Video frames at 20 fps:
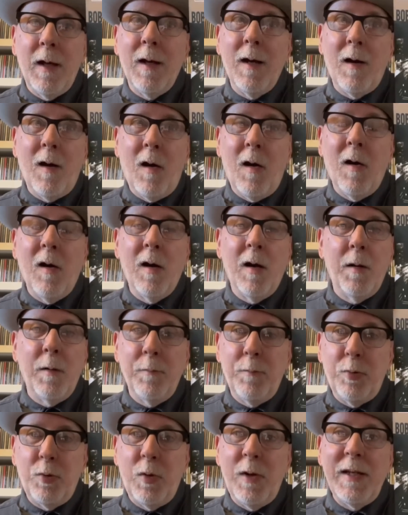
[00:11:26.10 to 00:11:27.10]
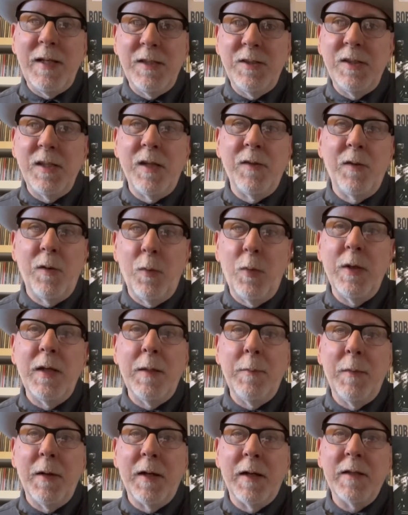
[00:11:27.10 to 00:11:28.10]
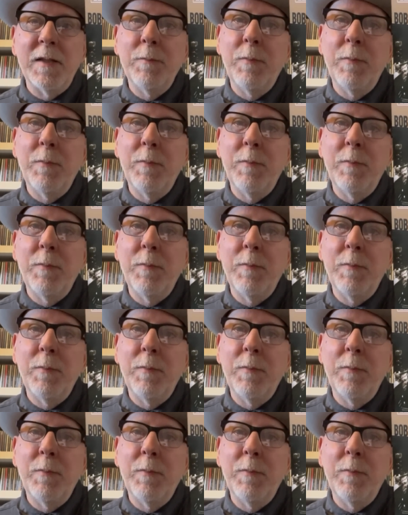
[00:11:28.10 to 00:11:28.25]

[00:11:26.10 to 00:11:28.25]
are praising the remix.